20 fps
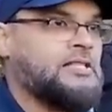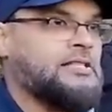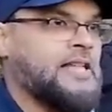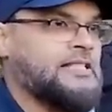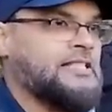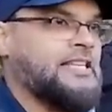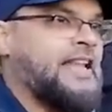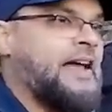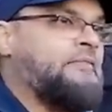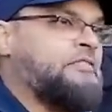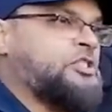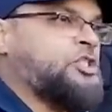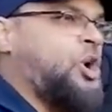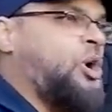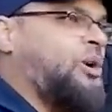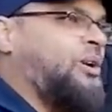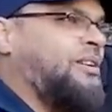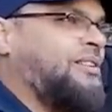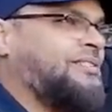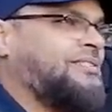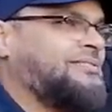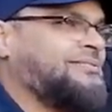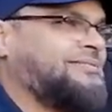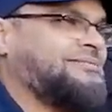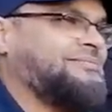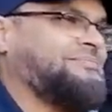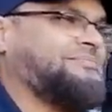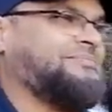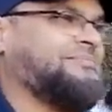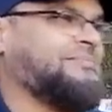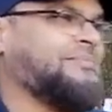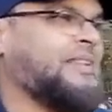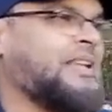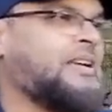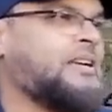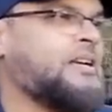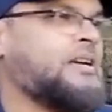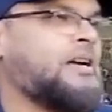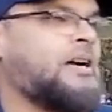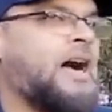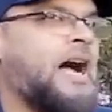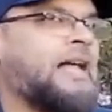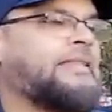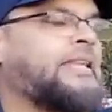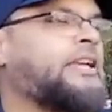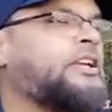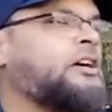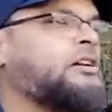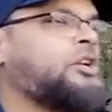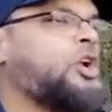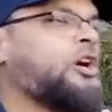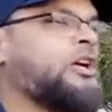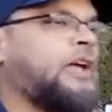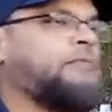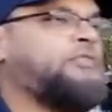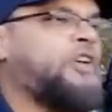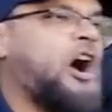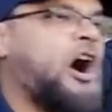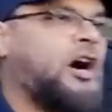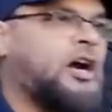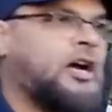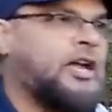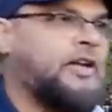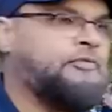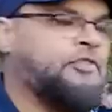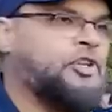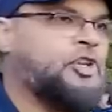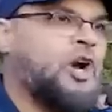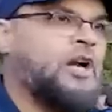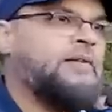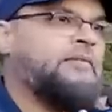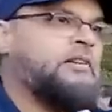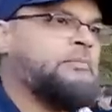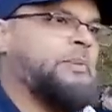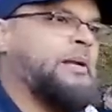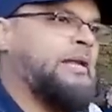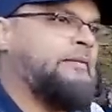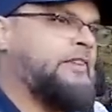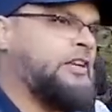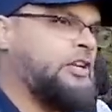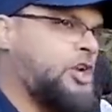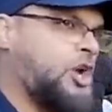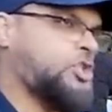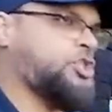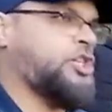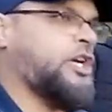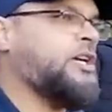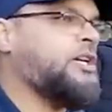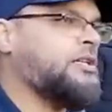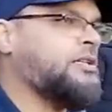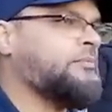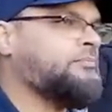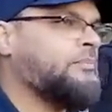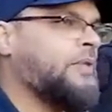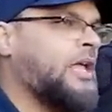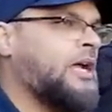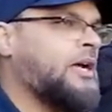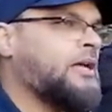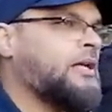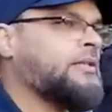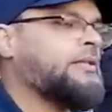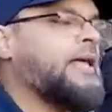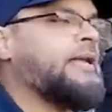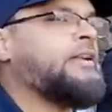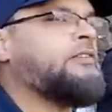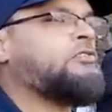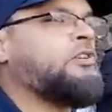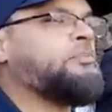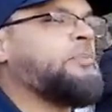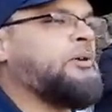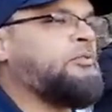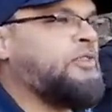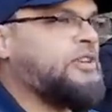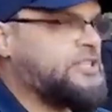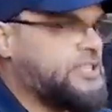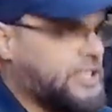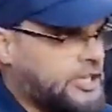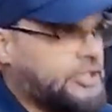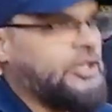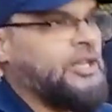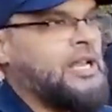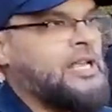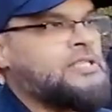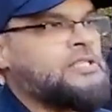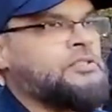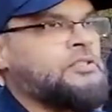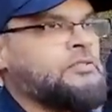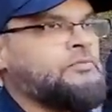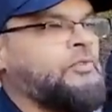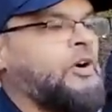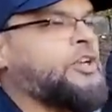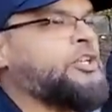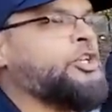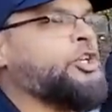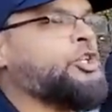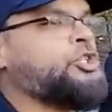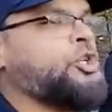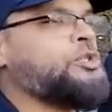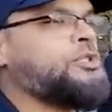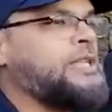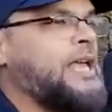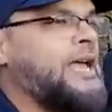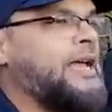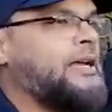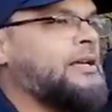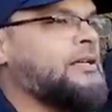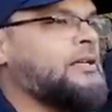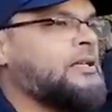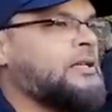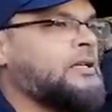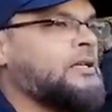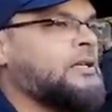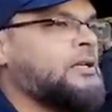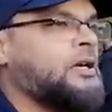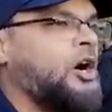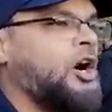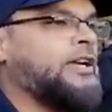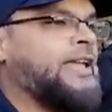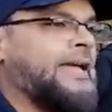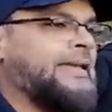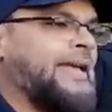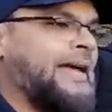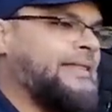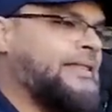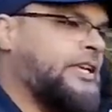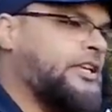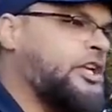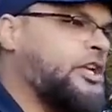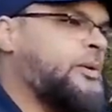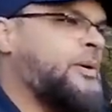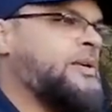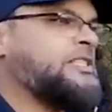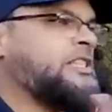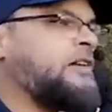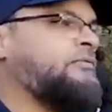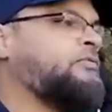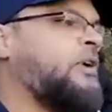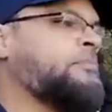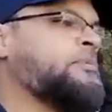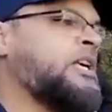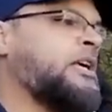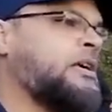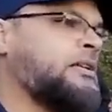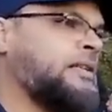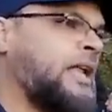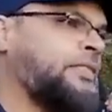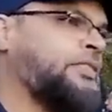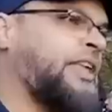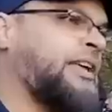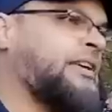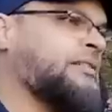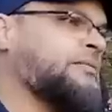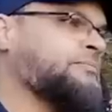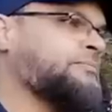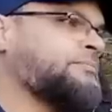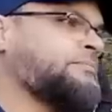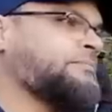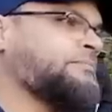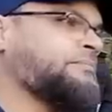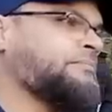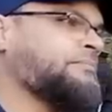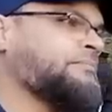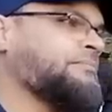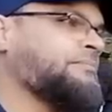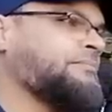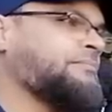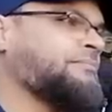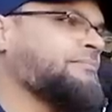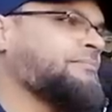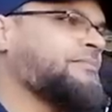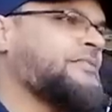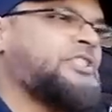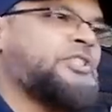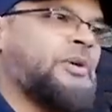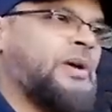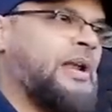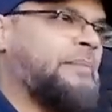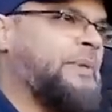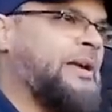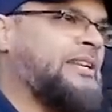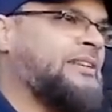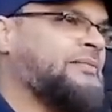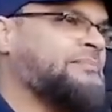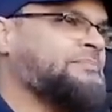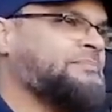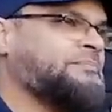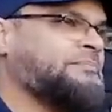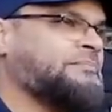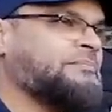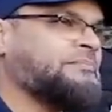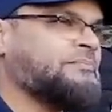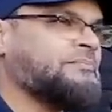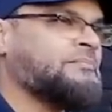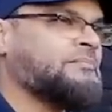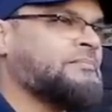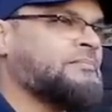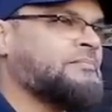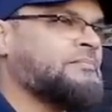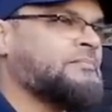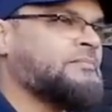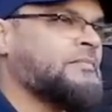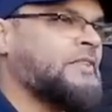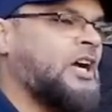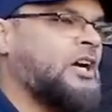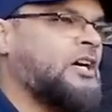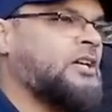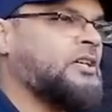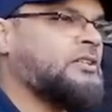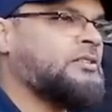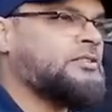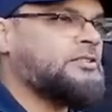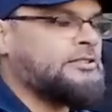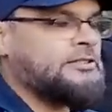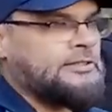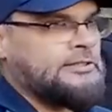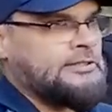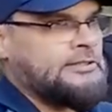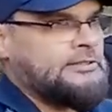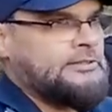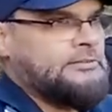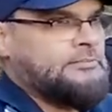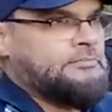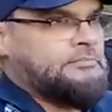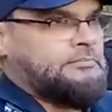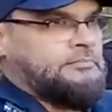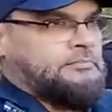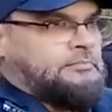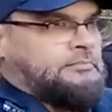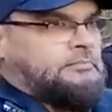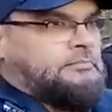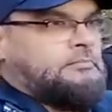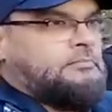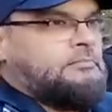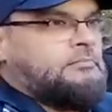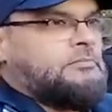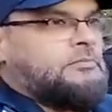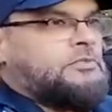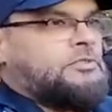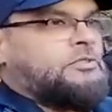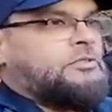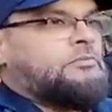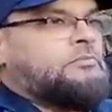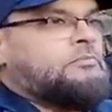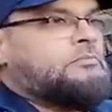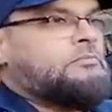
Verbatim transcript: Does it have a soul? Yeah. I think, look, if you're if you don't even believe in logic, then it would be ridiculous for you no, to I say, okay, can the universe come from nothing? See what I mean? worried about the universe. The universe existed before I was alive.